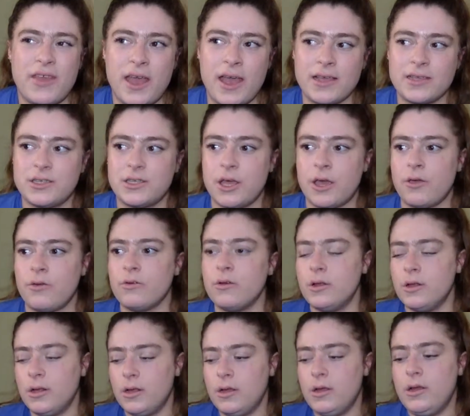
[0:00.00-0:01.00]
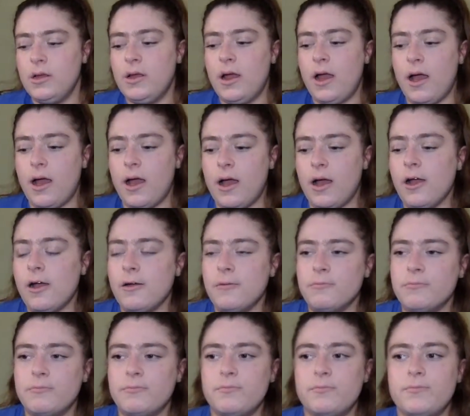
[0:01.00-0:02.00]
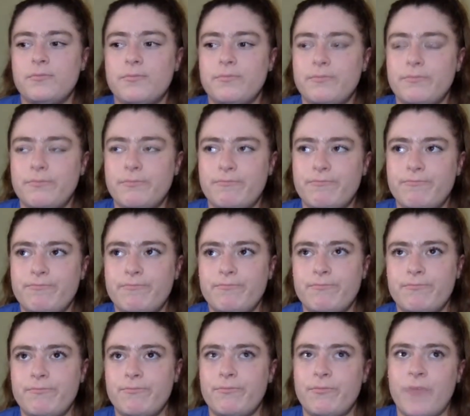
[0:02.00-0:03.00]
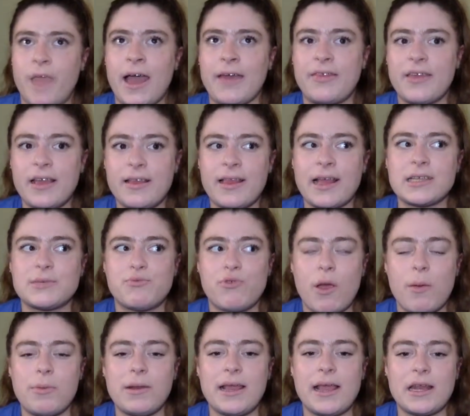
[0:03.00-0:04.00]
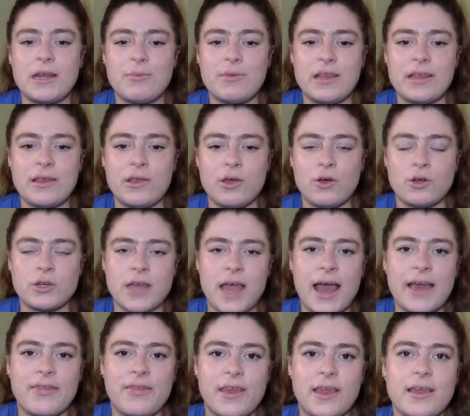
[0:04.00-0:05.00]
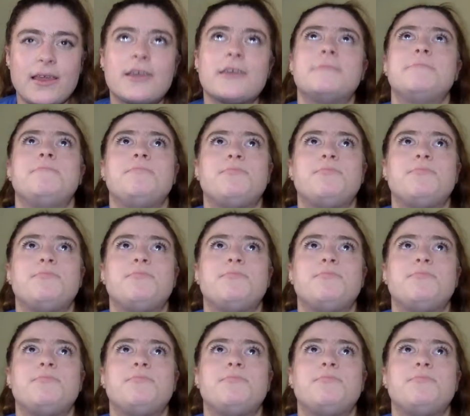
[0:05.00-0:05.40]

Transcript: there. So I think that's probably going to be the order. I think